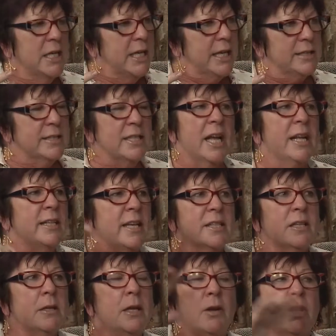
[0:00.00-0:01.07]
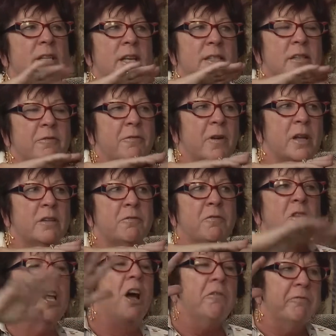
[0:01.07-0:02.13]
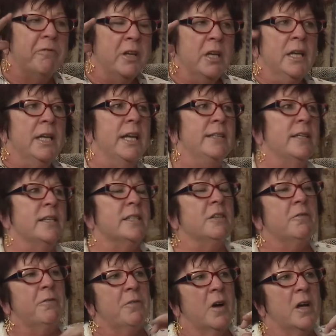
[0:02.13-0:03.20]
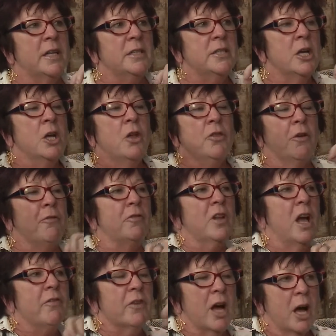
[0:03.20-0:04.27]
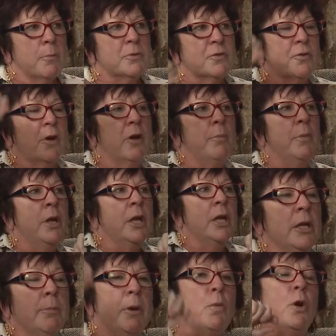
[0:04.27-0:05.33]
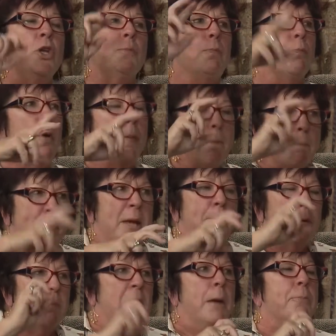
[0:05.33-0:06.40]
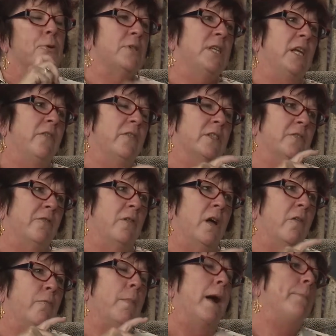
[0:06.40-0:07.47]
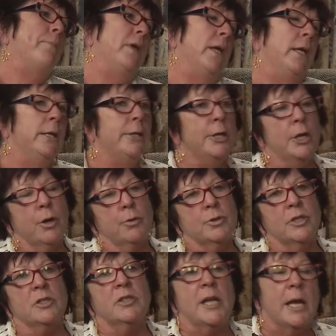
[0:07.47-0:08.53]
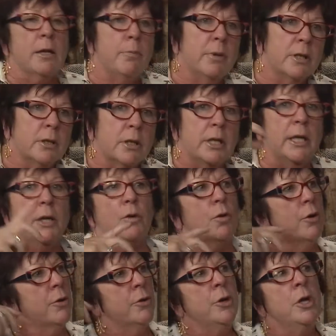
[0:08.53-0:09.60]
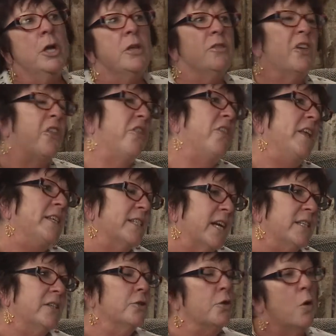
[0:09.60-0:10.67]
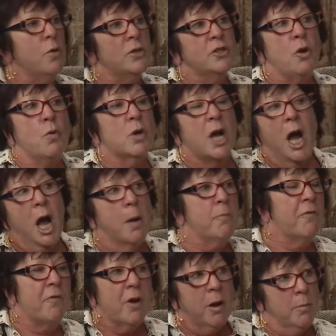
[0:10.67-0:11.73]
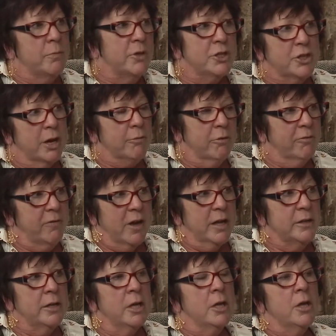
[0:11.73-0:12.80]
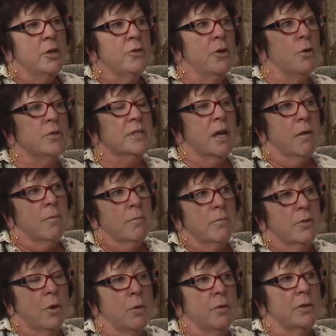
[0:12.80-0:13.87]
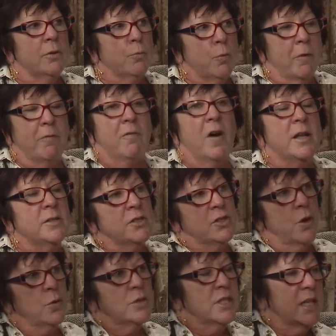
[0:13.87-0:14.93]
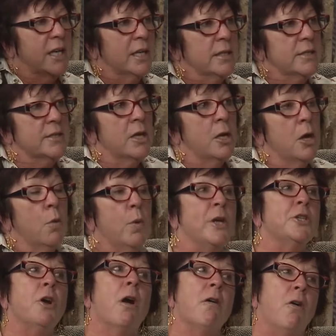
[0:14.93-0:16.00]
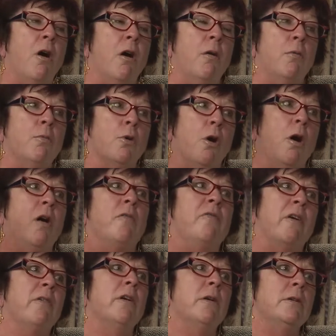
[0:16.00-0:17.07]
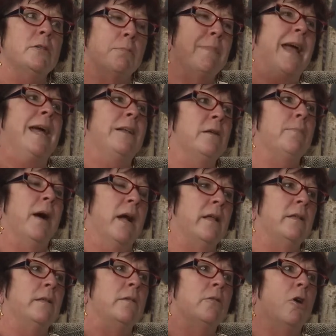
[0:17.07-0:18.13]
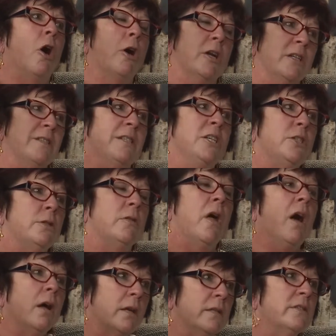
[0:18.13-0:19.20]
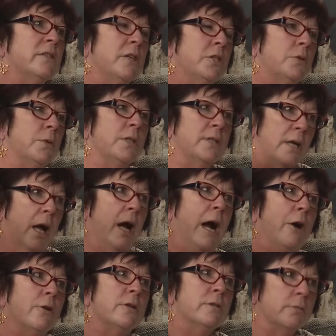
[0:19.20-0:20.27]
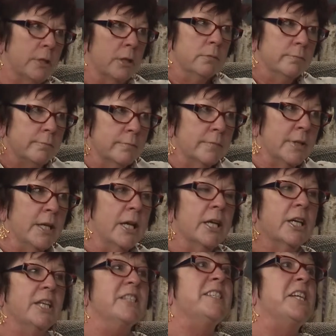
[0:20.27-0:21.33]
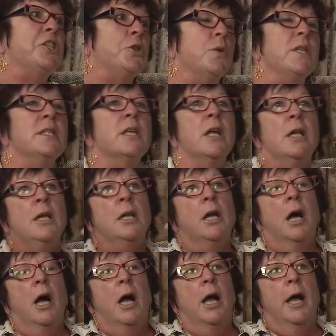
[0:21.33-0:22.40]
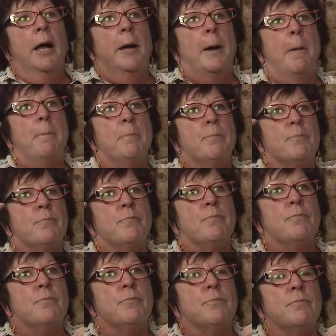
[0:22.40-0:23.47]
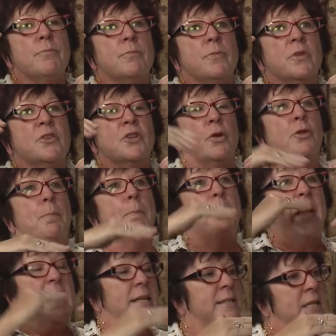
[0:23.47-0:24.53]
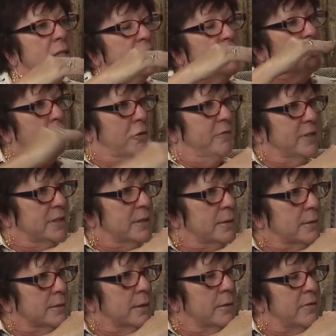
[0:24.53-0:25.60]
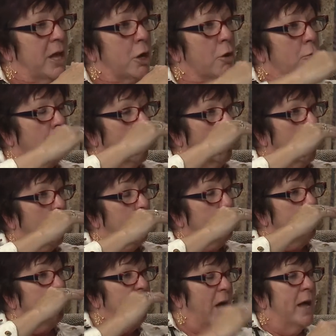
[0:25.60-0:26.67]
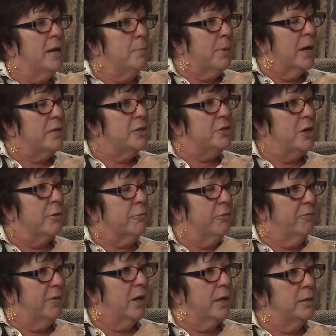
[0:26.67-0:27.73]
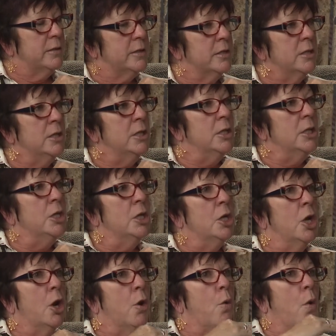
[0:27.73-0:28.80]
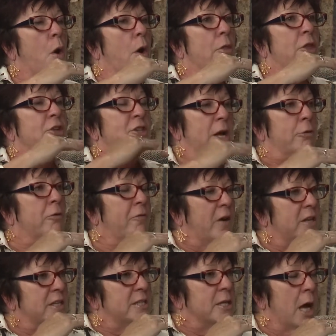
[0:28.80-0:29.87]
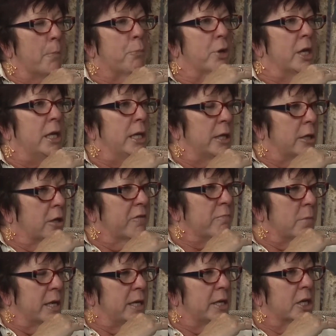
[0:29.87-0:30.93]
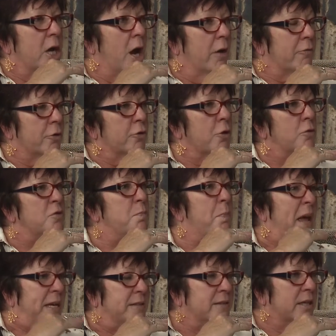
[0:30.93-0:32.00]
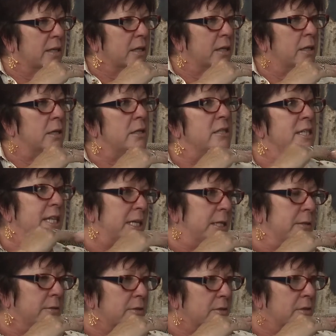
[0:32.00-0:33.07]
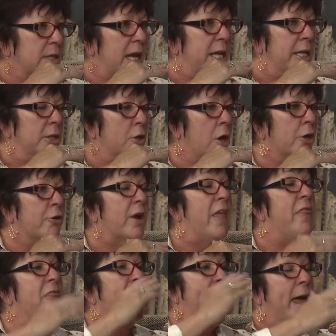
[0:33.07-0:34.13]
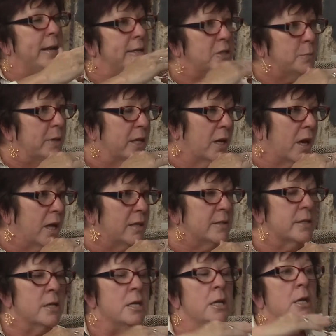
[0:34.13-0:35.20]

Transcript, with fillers: needs. Sure, it doesn't sure. it doesn't fund fluff. It right. doesn't fund the fluff comes from I mean what what people may perceive as fluff might be, you know, sustainability or the, uh, these cuz uh, those don't come from the general fund. Right. Those come though what funds those things which are all we're all very demanded by our consti the constituents, yes. not ours, you know. Right. Constituents. Um, so the basic services that are, are provided by the general fund, the general fund is not bringing in enough money to cover those basic needs any right. longer. And that is because